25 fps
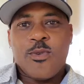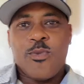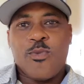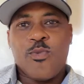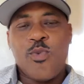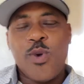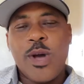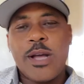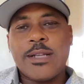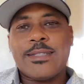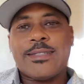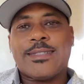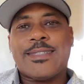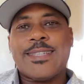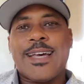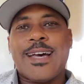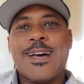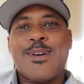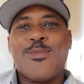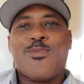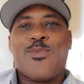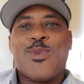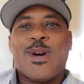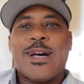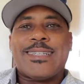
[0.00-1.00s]
What's
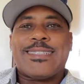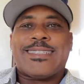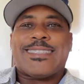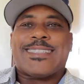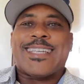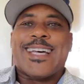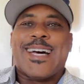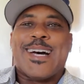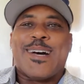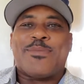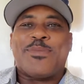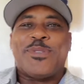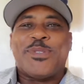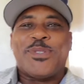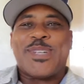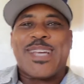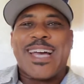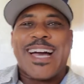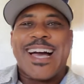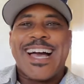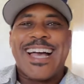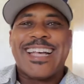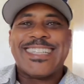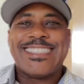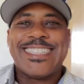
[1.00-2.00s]
up, you
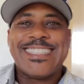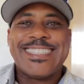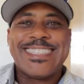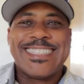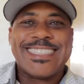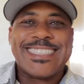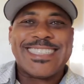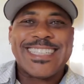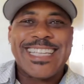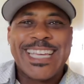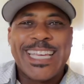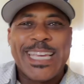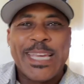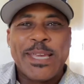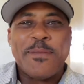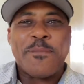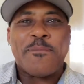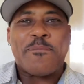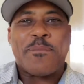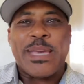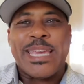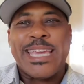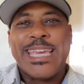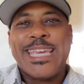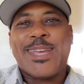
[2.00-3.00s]
guys? This is
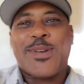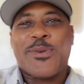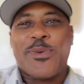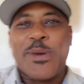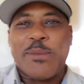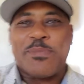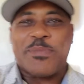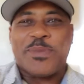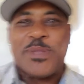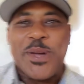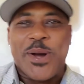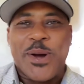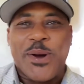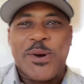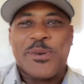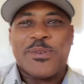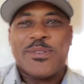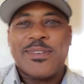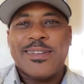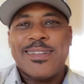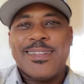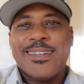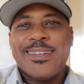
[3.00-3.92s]
EBcrypto.